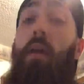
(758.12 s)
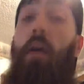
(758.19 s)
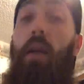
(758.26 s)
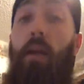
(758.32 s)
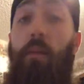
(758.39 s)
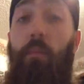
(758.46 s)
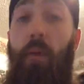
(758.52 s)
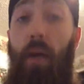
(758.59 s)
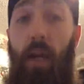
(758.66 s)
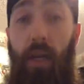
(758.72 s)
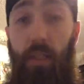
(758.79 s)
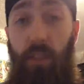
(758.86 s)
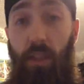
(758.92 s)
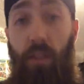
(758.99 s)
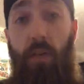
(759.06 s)
and
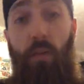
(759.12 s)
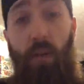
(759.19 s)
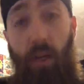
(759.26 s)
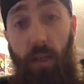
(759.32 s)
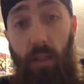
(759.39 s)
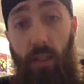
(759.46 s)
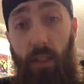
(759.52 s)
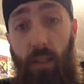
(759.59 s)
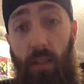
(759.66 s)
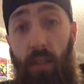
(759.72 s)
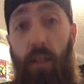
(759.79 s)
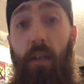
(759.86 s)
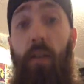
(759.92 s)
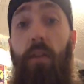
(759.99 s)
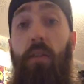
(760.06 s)
package it correctly,
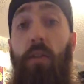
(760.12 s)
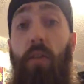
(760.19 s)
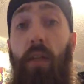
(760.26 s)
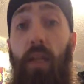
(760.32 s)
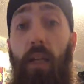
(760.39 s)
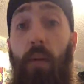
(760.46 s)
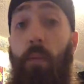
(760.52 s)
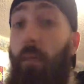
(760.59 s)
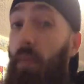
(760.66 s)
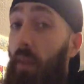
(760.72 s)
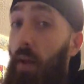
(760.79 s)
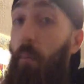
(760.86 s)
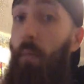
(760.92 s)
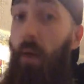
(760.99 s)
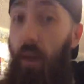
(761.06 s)
so they get what
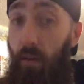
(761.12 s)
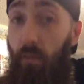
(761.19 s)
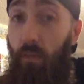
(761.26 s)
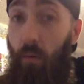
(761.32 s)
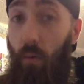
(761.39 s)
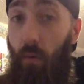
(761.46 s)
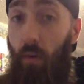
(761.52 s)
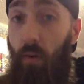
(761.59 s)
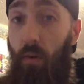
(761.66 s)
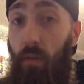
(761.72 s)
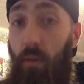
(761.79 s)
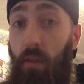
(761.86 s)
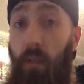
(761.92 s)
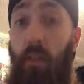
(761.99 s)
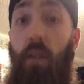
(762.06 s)
they paid for,
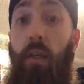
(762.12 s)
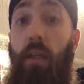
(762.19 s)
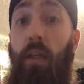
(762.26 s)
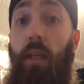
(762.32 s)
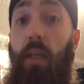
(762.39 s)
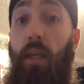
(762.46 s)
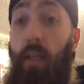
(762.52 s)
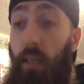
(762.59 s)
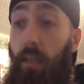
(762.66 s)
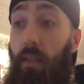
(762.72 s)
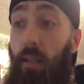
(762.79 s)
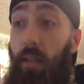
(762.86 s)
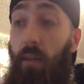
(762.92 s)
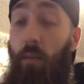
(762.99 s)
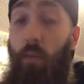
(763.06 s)

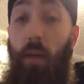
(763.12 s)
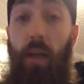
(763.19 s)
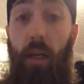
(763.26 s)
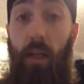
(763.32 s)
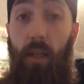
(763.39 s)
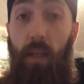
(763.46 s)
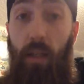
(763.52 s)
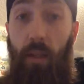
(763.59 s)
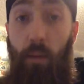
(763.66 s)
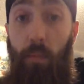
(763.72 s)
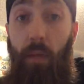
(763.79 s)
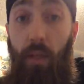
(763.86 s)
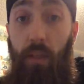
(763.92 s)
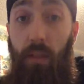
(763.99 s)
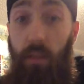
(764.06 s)
in the way, in the
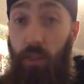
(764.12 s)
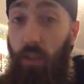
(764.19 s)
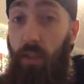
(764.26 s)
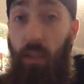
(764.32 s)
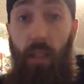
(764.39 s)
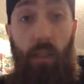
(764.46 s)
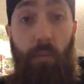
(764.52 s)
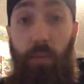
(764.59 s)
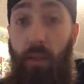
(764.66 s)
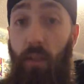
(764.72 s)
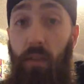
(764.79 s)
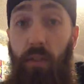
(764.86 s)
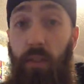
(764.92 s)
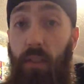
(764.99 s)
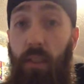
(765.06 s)
picture, just like the
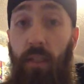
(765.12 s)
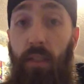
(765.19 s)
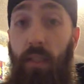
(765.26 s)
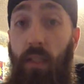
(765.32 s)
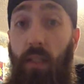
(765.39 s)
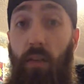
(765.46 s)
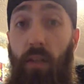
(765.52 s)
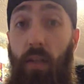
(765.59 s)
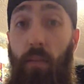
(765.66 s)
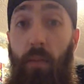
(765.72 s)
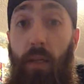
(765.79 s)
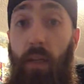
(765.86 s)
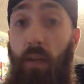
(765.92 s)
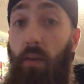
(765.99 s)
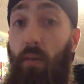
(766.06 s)
pictures that they see on
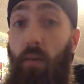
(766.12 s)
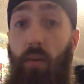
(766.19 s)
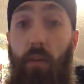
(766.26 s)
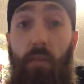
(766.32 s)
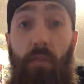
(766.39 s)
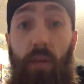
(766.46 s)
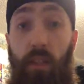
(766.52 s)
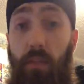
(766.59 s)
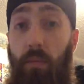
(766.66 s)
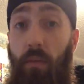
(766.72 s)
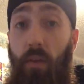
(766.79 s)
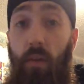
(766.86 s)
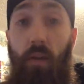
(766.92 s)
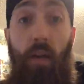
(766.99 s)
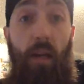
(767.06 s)
eBay or on
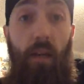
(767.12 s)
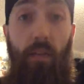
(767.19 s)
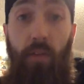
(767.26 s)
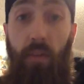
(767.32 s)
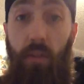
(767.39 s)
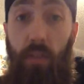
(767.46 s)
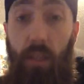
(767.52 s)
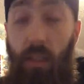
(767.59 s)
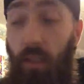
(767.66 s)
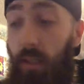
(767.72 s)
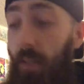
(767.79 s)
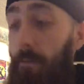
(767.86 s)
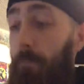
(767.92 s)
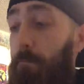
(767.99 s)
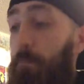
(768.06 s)
Facebook or however you're selling
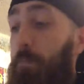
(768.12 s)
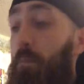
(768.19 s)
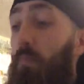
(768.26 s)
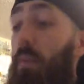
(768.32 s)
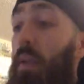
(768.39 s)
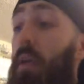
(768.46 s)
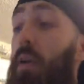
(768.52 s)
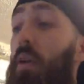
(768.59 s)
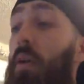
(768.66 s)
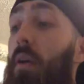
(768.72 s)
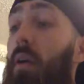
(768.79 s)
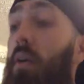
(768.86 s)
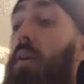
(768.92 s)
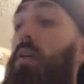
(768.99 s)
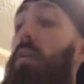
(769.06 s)
it.
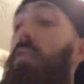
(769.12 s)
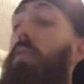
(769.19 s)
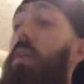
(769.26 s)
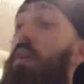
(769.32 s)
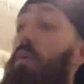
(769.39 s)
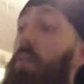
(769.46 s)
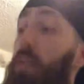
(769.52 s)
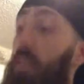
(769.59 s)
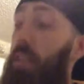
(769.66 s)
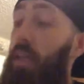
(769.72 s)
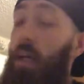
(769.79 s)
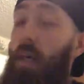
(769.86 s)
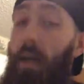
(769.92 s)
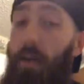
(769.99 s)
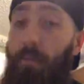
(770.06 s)
So this
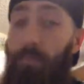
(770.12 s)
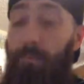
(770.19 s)
guy,